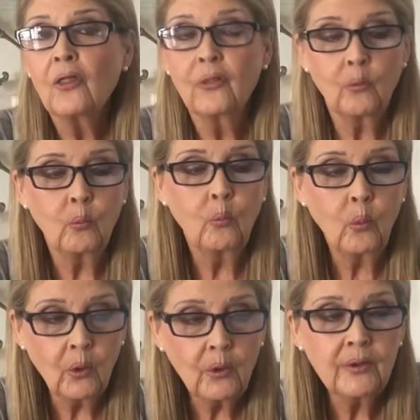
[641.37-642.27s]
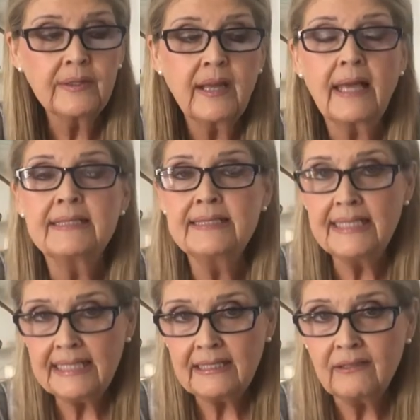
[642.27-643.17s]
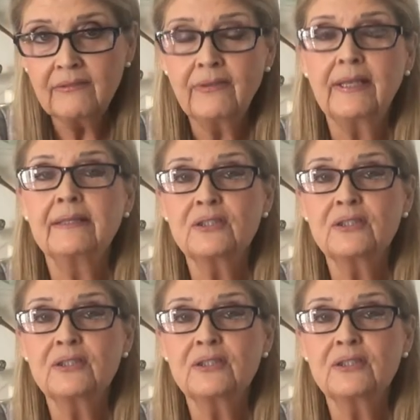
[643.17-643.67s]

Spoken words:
The word Nadiv